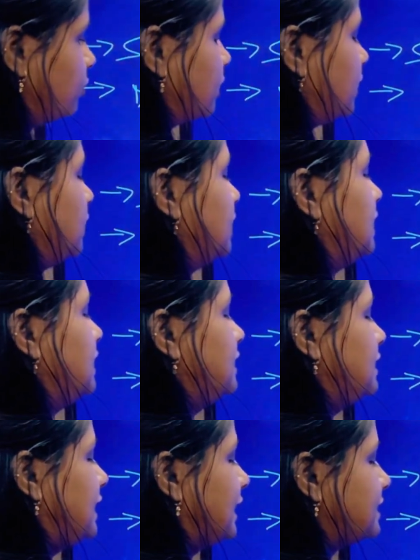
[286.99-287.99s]
Okay,
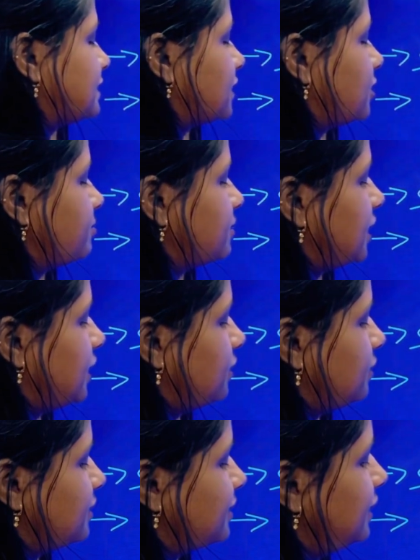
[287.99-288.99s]
next comes here
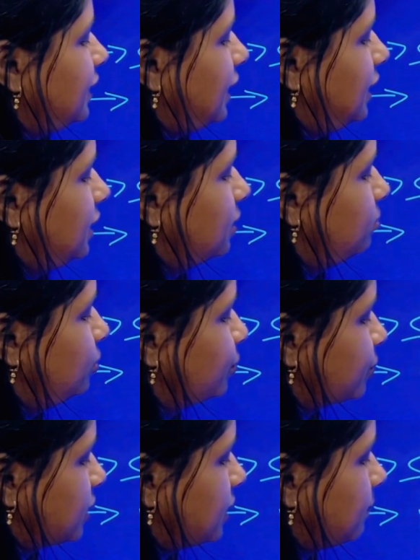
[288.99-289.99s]
is the
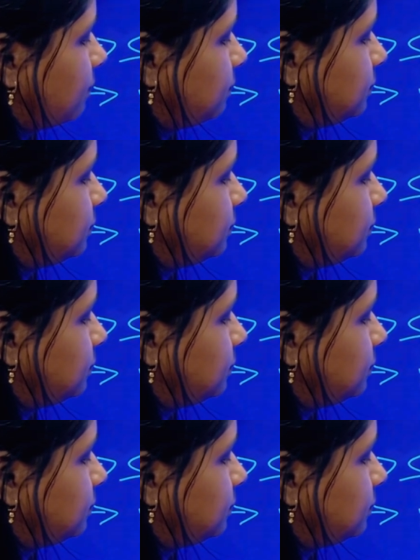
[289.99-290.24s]
LWC.